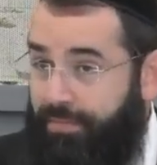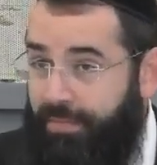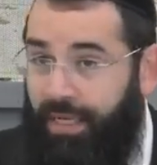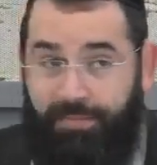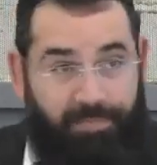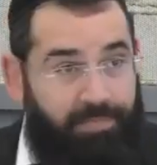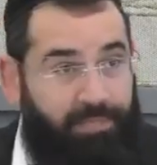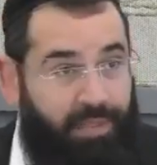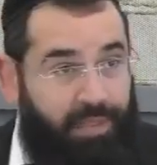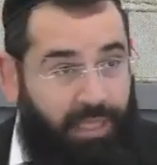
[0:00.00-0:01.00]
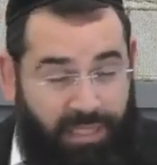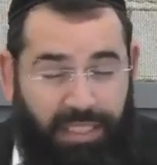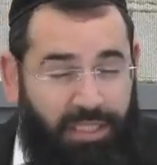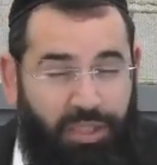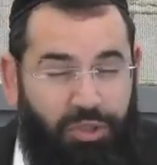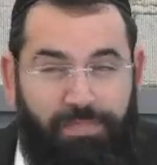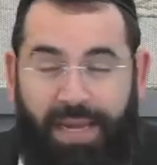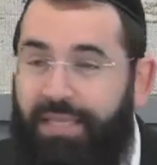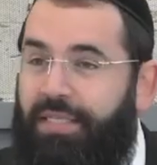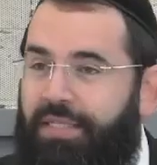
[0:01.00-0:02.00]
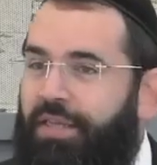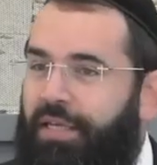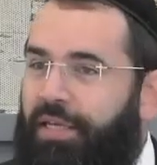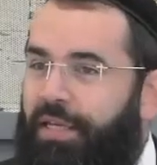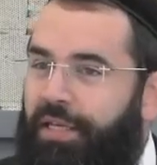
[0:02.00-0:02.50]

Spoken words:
Right? That's a tremendous thing.